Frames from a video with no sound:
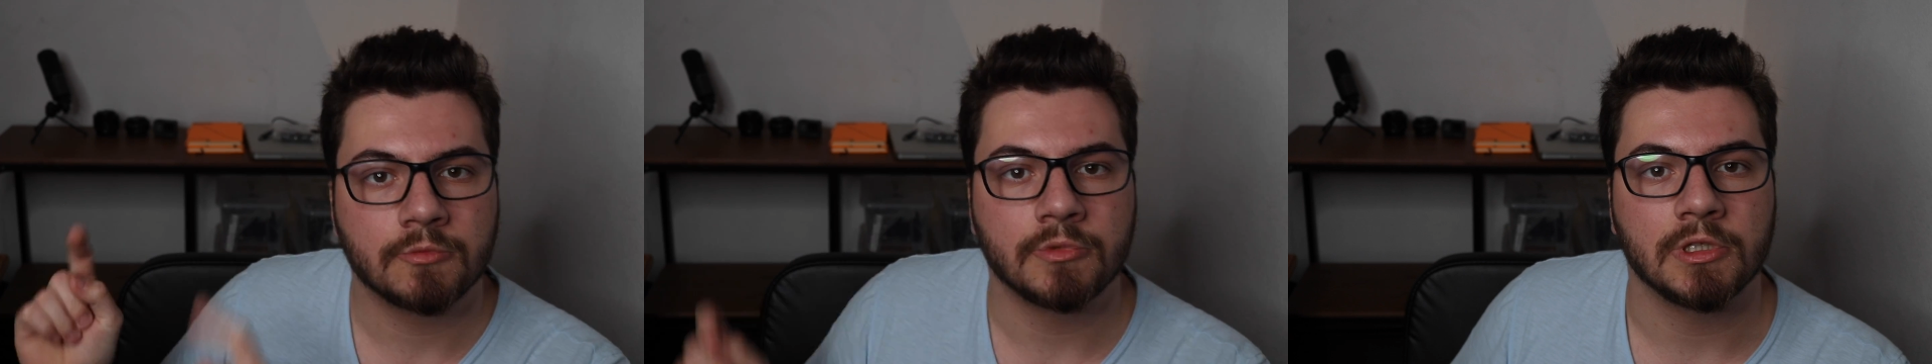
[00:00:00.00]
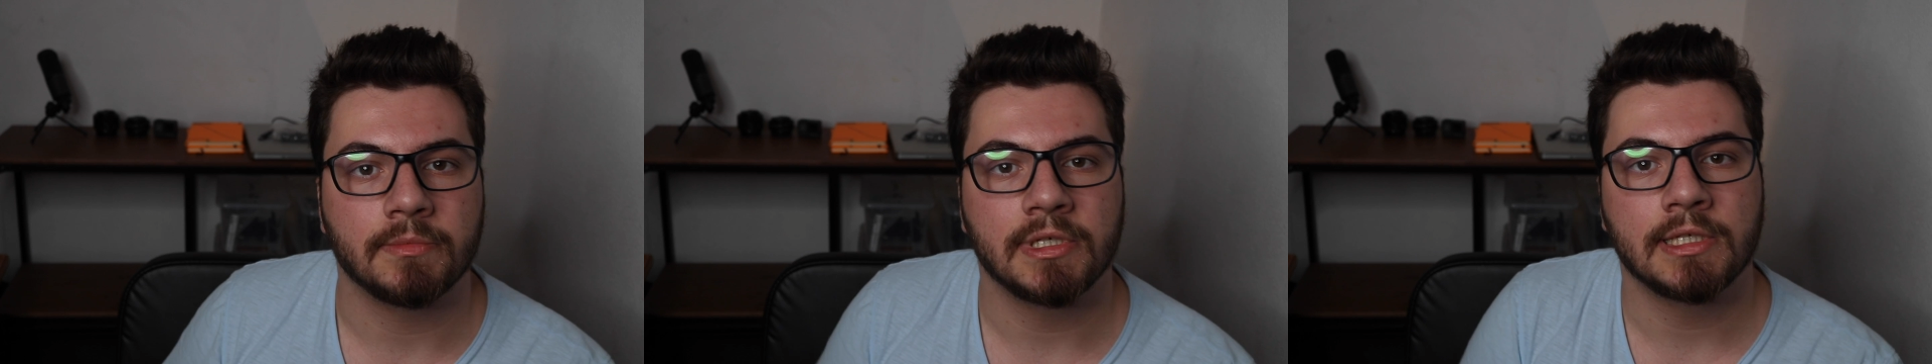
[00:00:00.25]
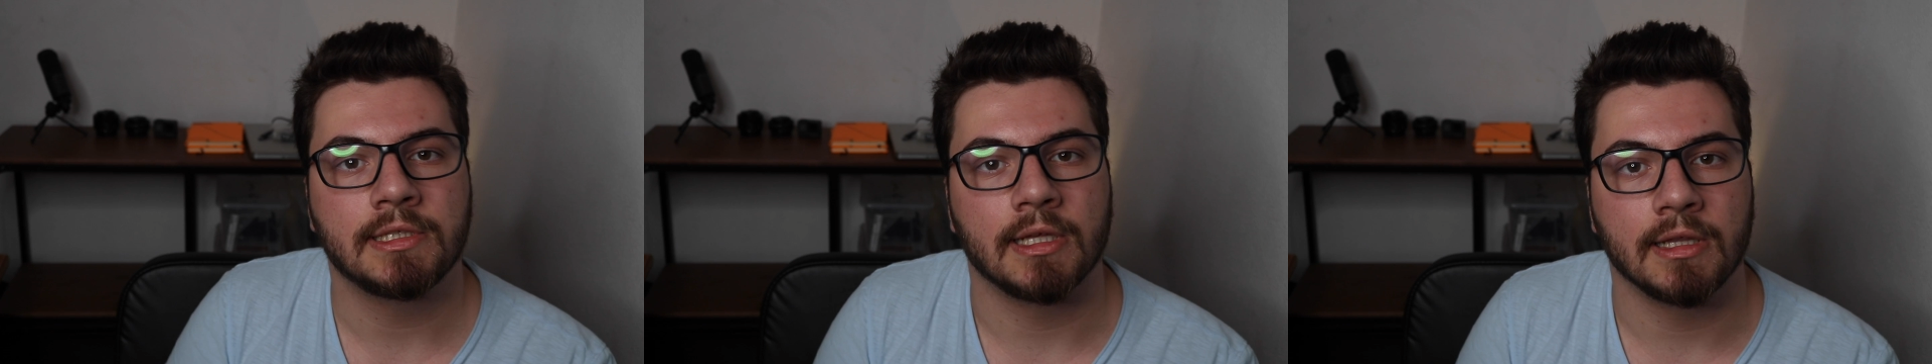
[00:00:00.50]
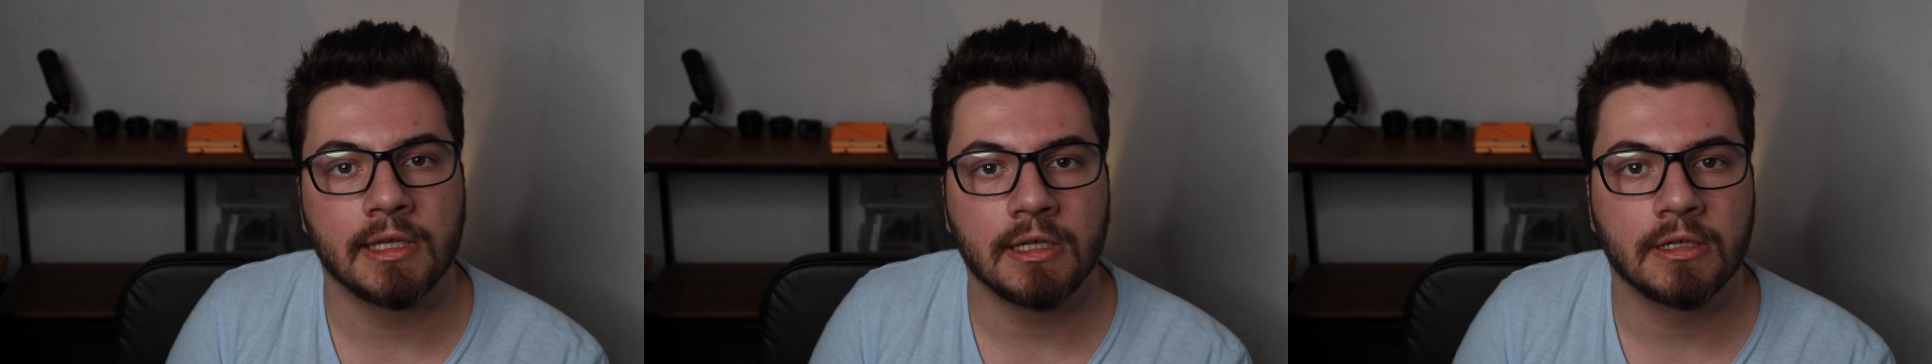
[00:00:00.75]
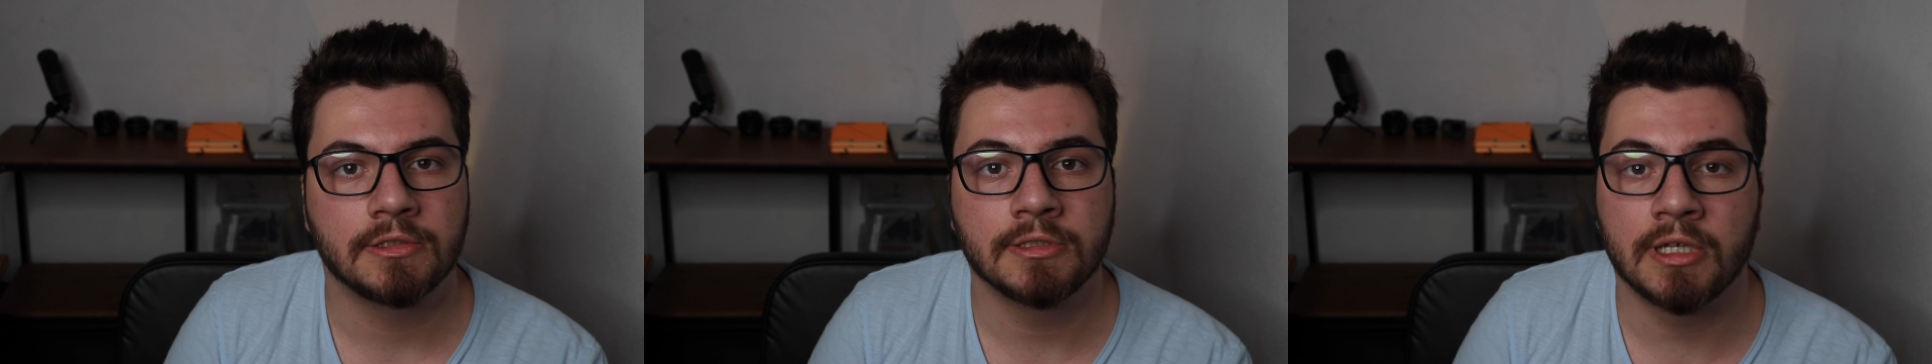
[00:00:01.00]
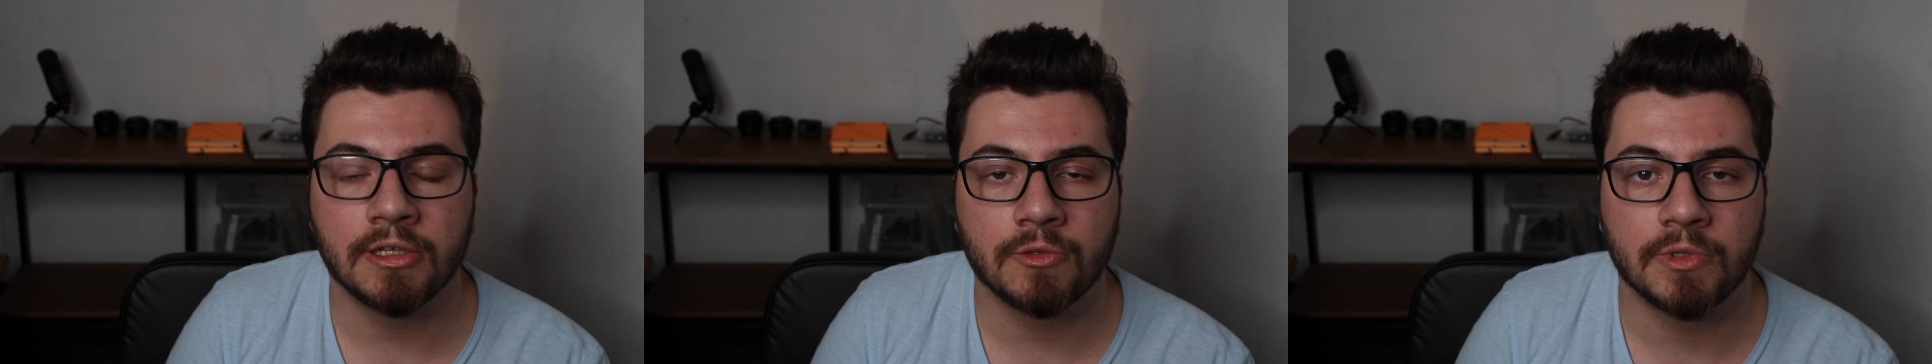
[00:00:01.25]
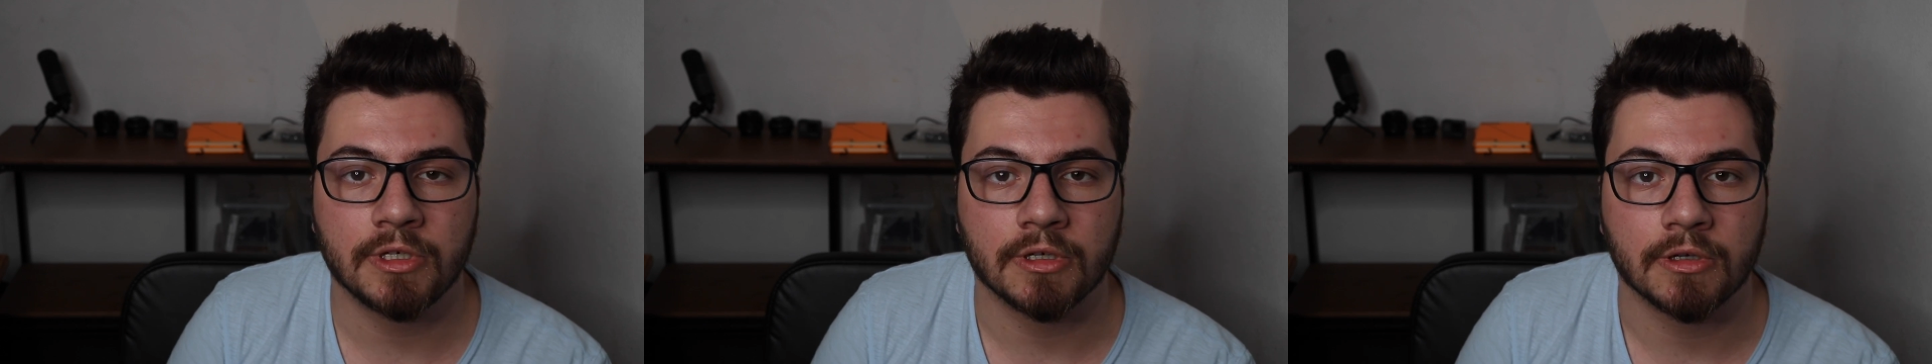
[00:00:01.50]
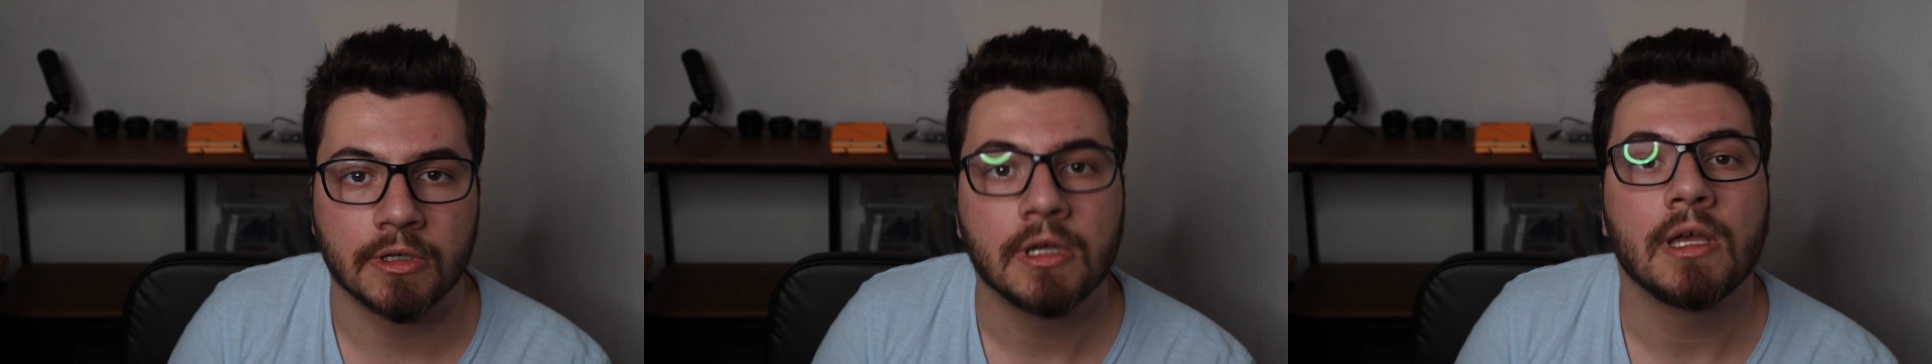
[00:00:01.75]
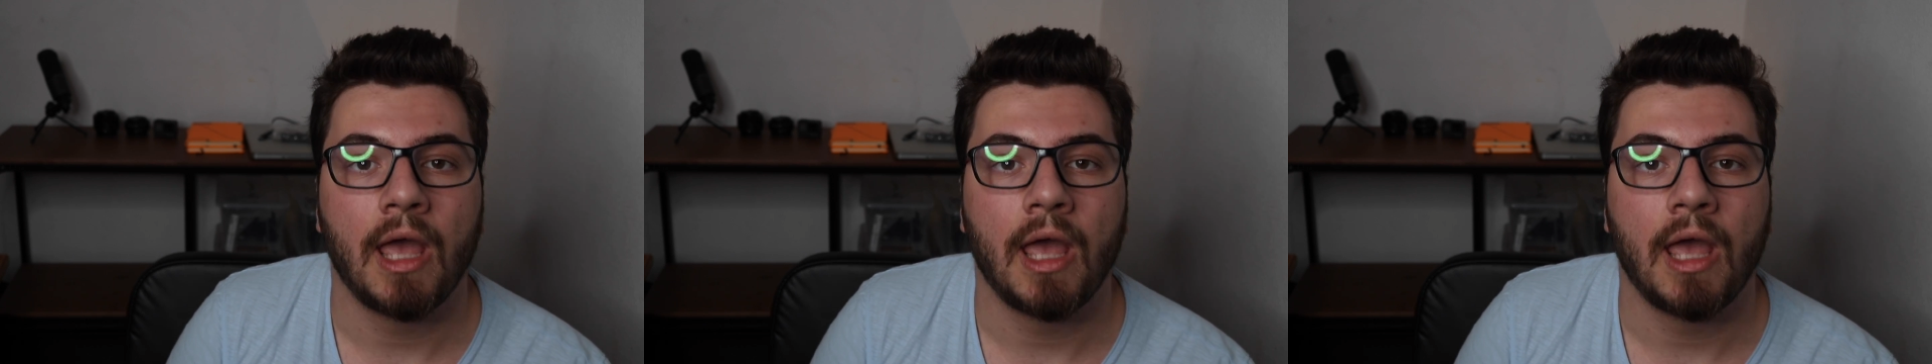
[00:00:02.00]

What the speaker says: will be the link to another video.